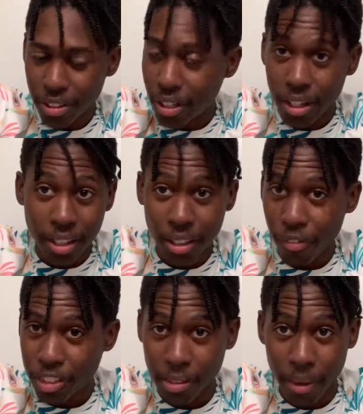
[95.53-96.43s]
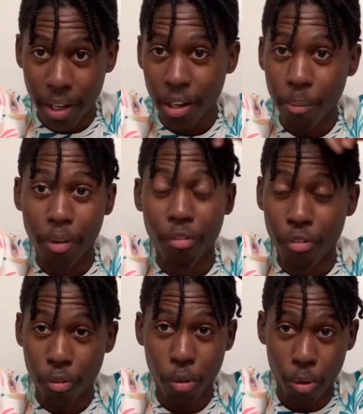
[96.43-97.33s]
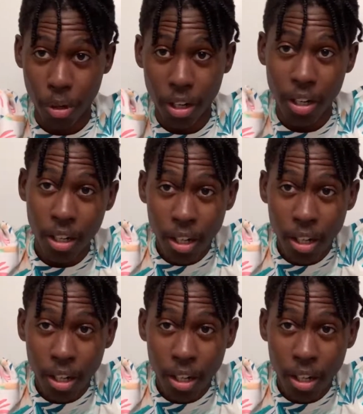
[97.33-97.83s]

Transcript: done anything fixing my hair before.